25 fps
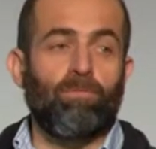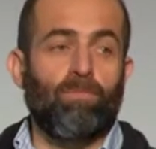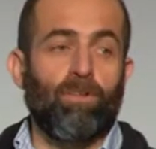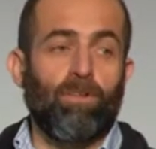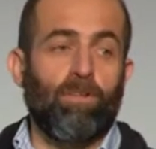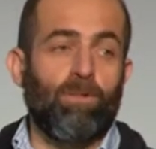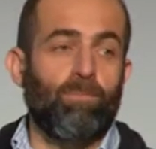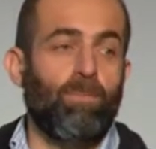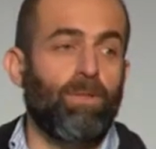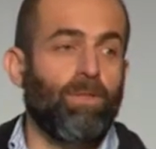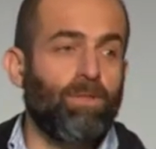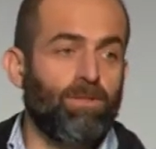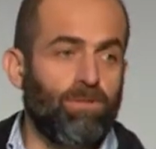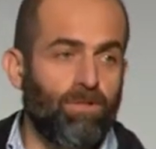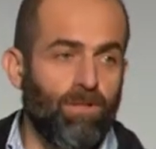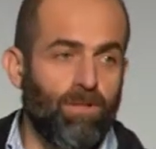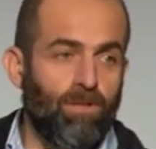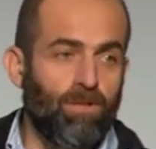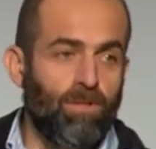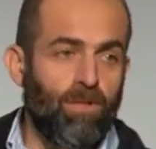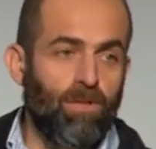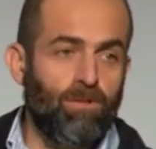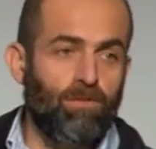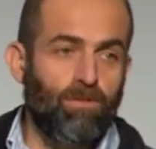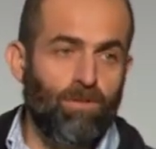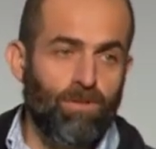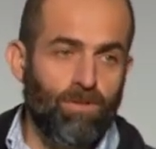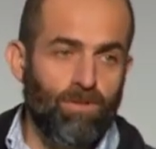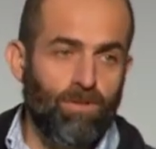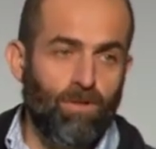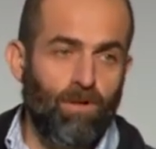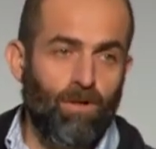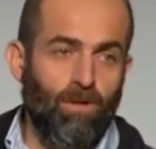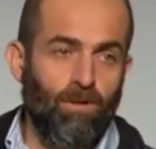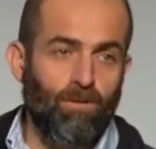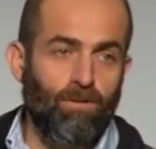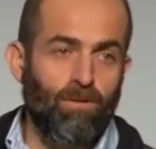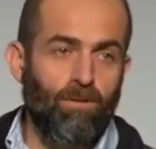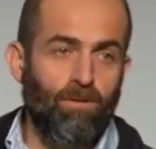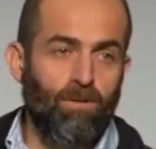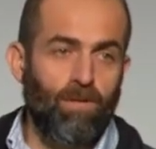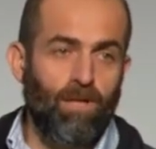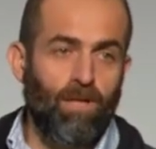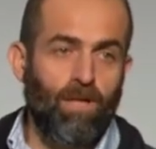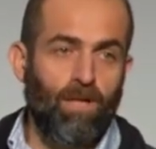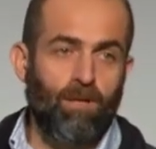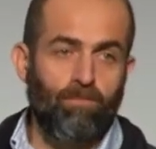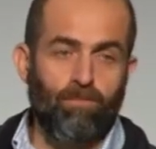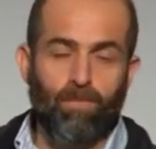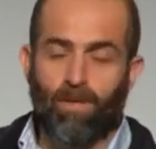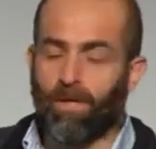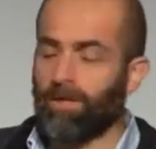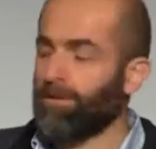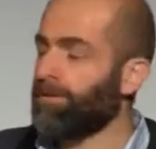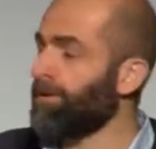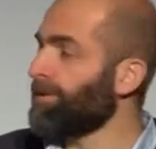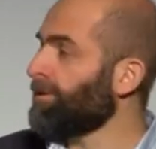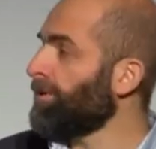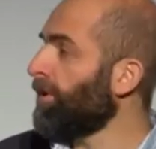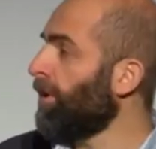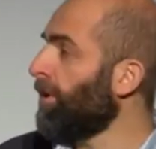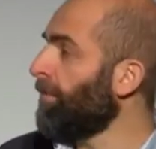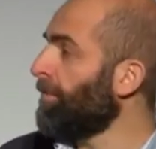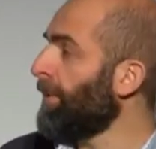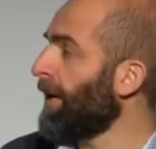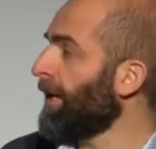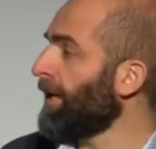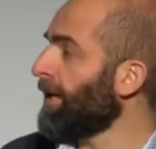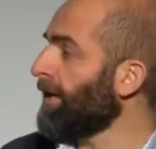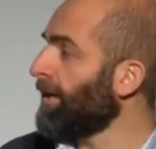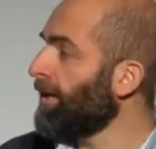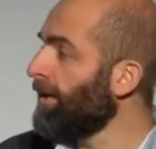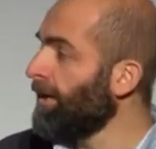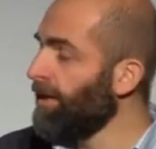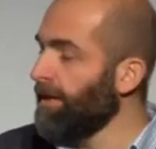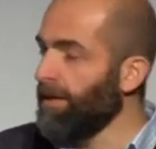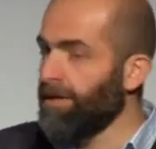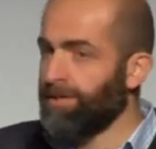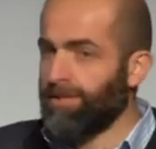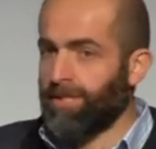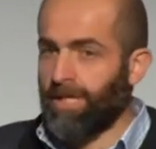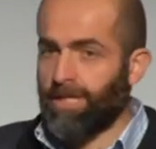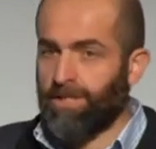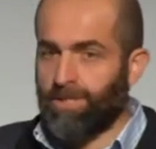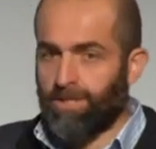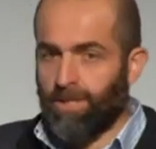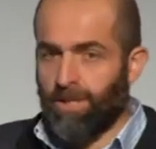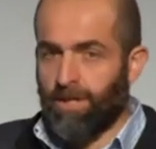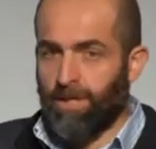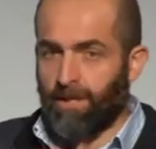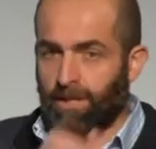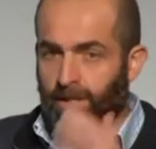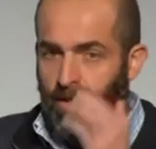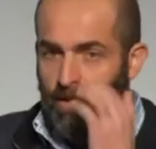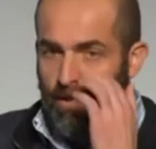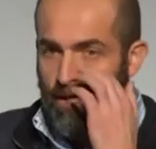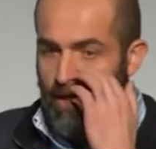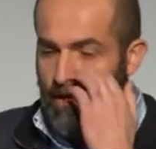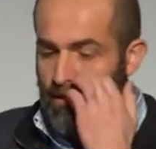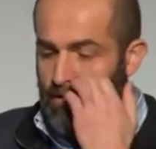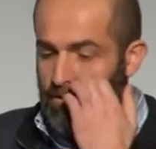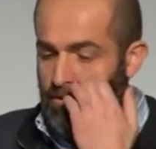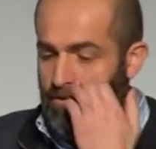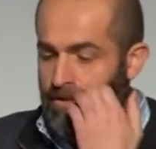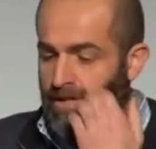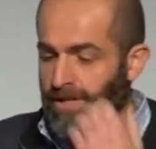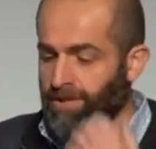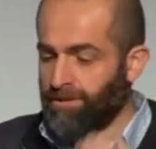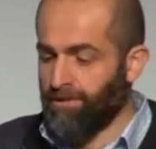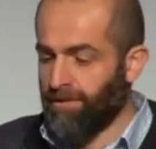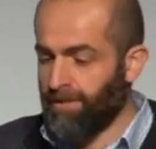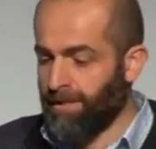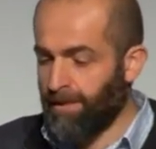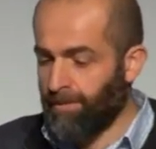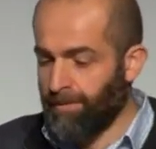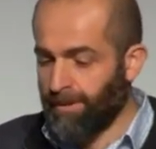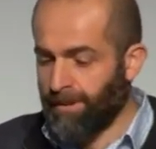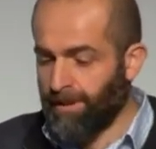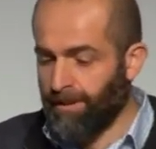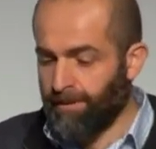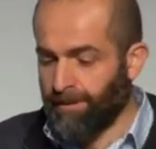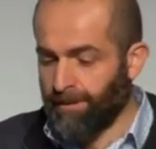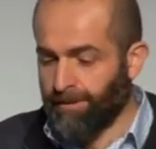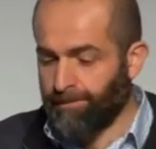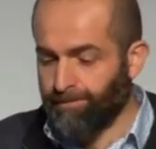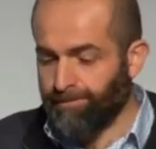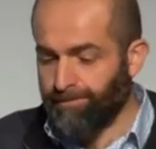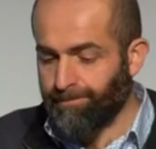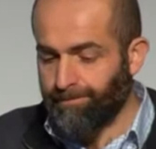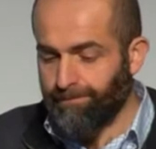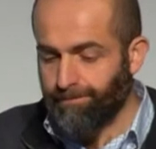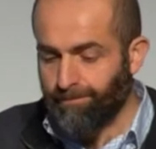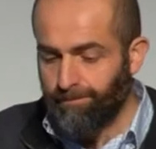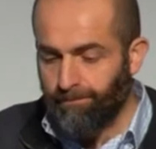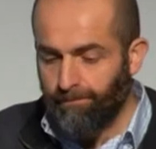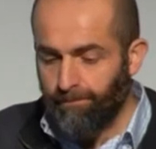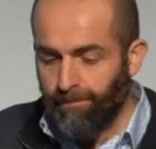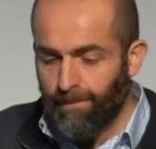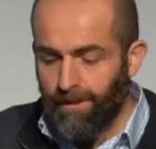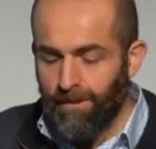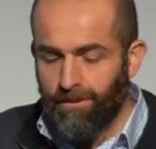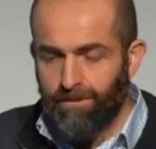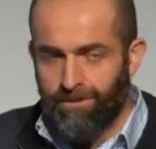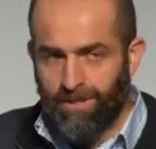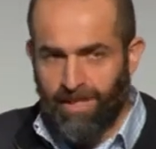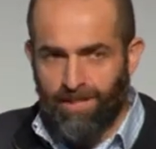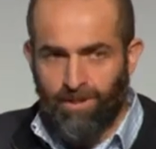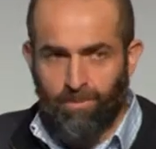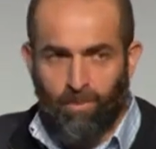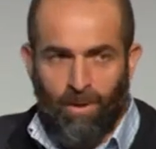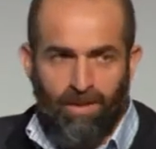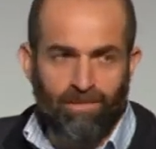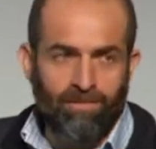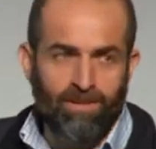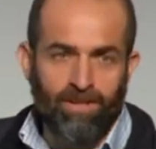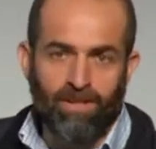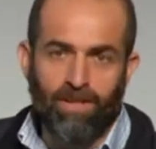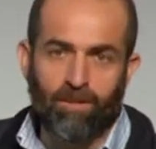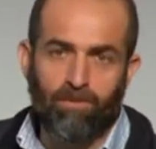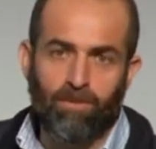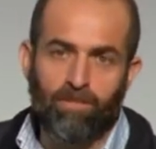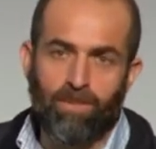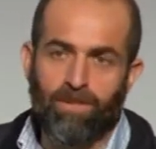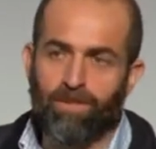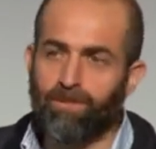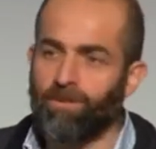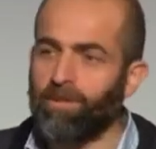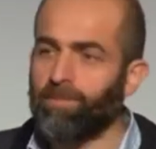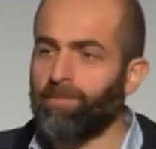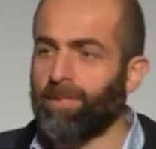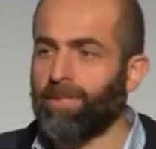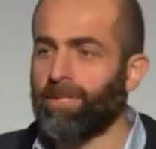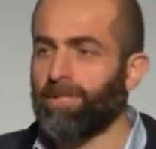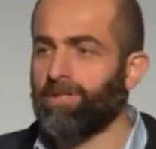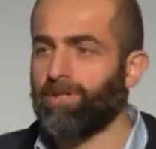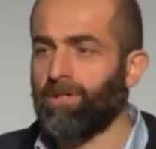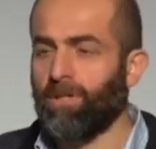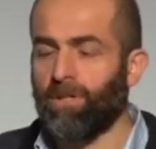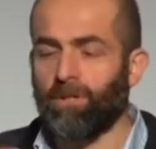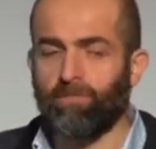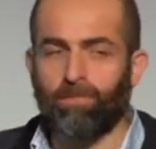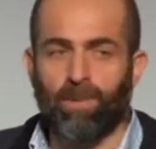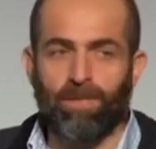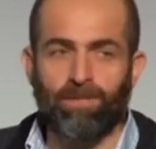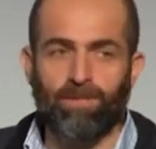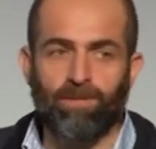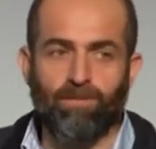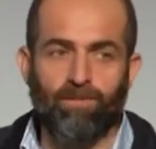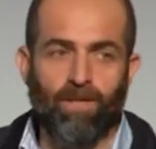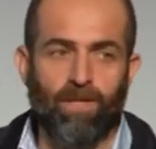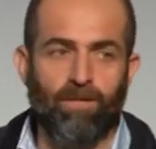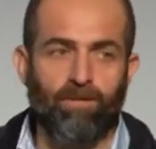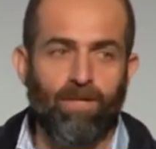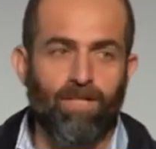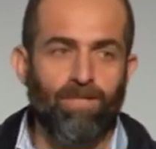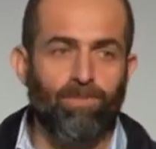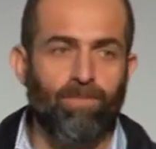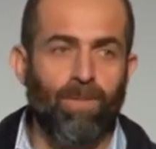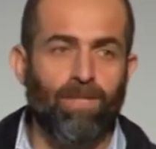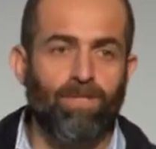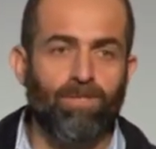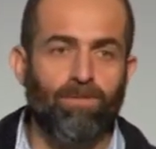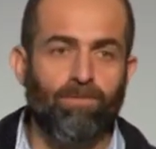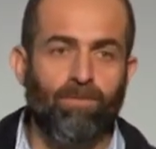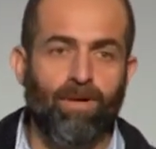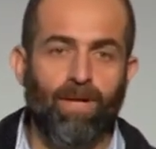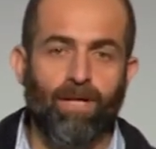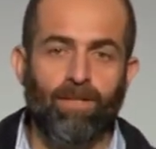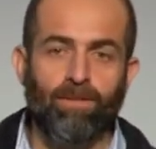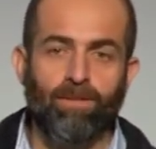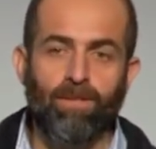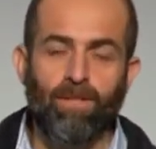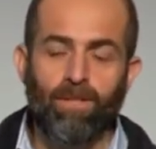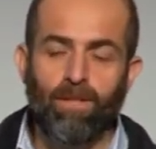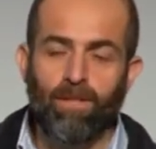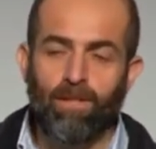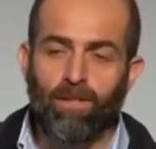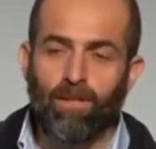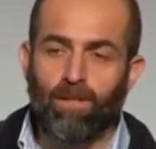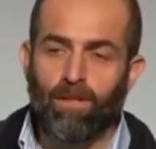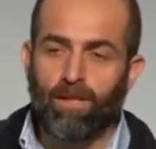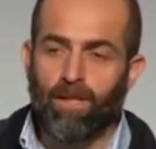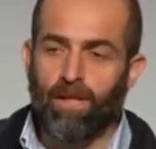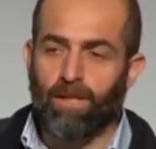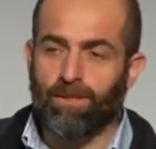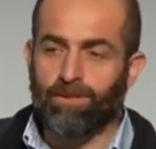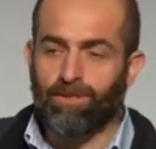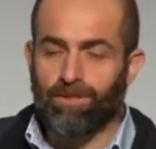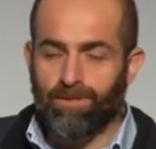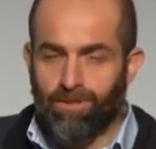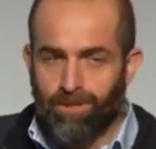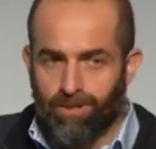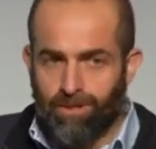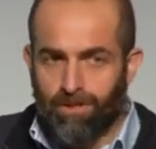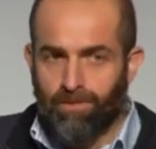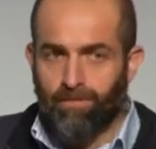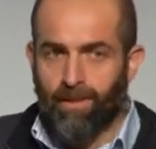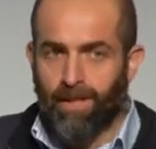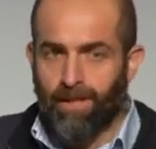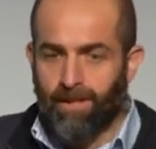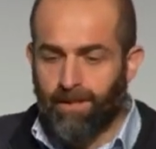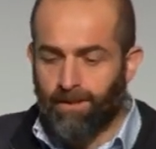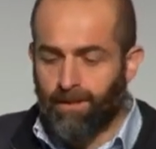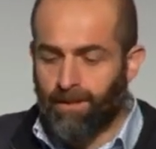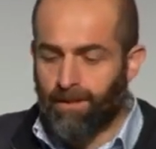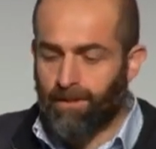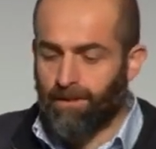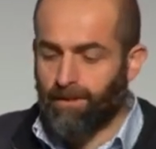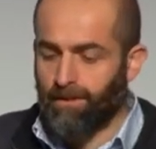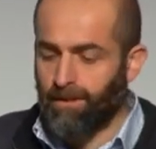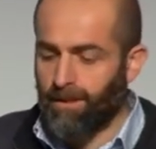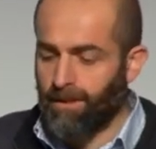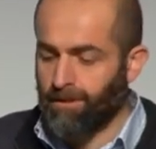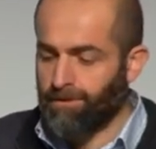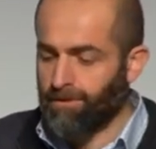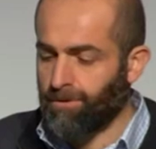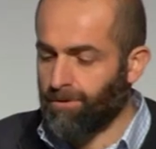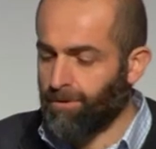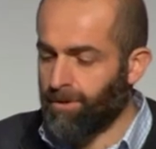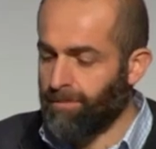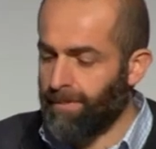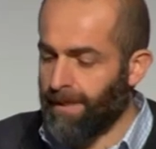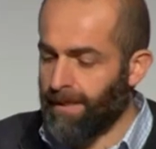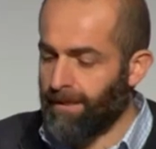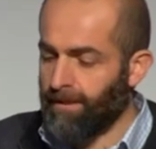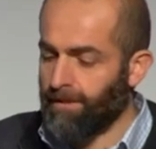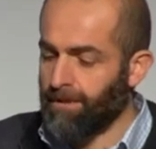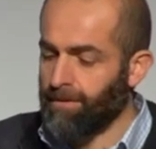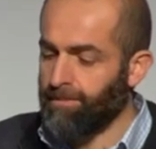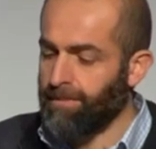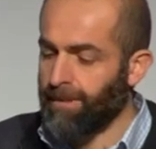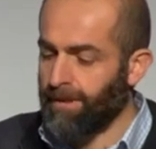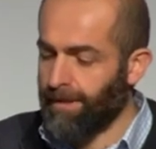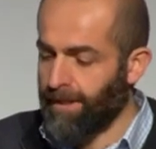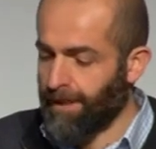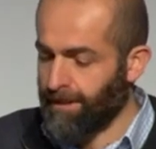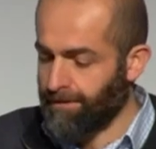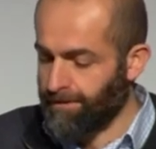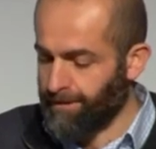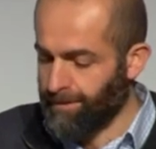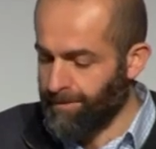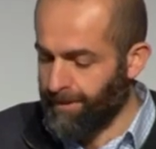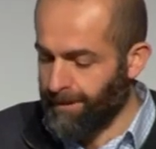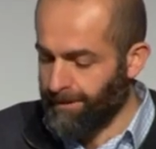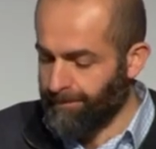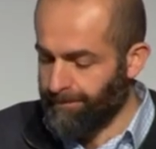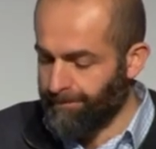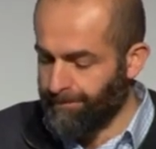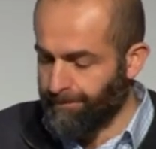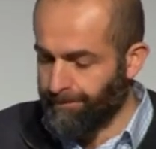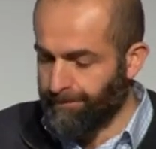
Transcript: variability across the whole paddock. So that's the kind of trajectory that we're going on. So that's one thing that we've been doing, but there's a whole bunch of other aspects around decision making that I'll talk about a little bit later as well.